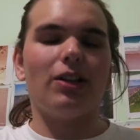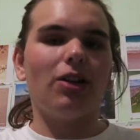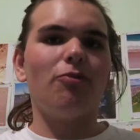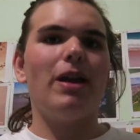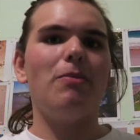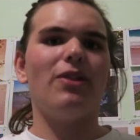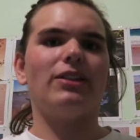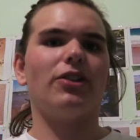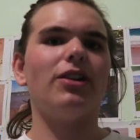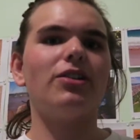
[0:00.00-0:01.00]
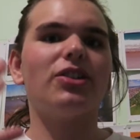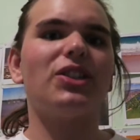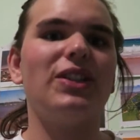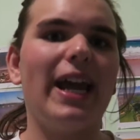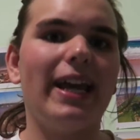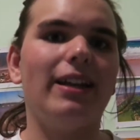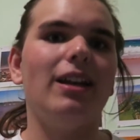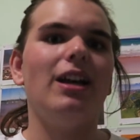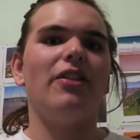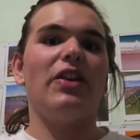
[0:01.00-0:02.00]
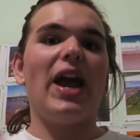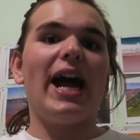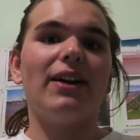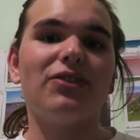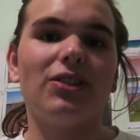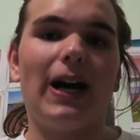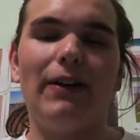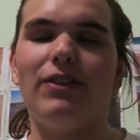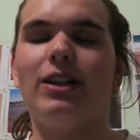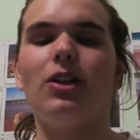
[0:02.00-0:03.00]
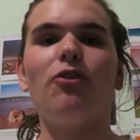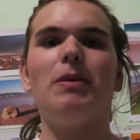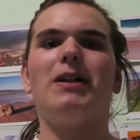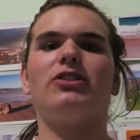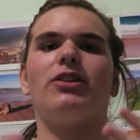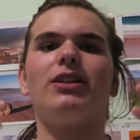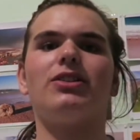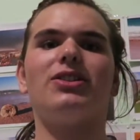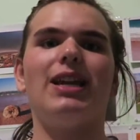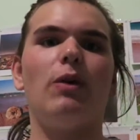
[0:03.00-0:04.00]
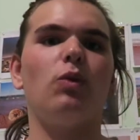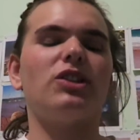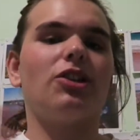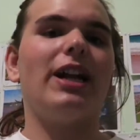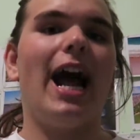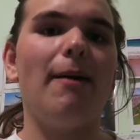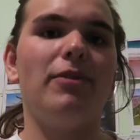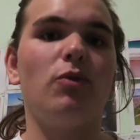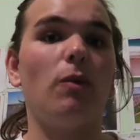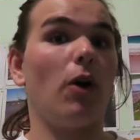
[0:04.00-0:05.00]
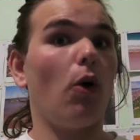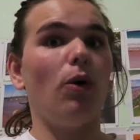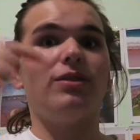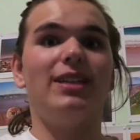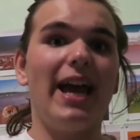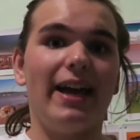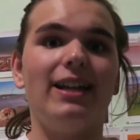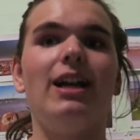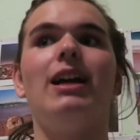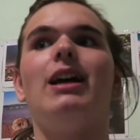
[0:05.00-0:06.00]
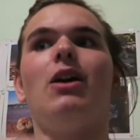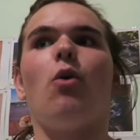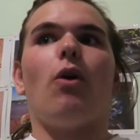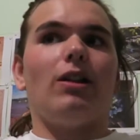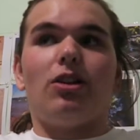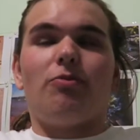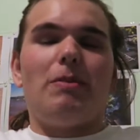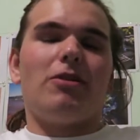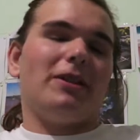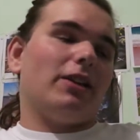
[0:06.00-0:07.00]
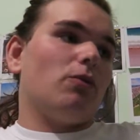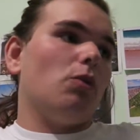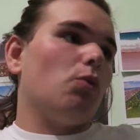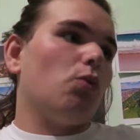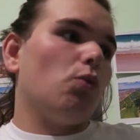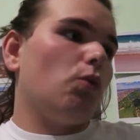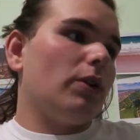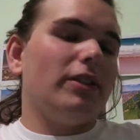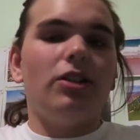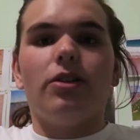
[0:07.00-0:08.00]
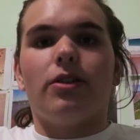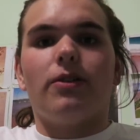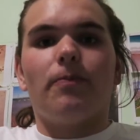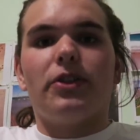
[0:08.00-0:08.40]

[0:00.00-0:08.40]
A lot of people that don't understand the afterlife and a lot of people that don't understand what's going to happen when we're all dead, a lot of people are going to be like, well, what do we do?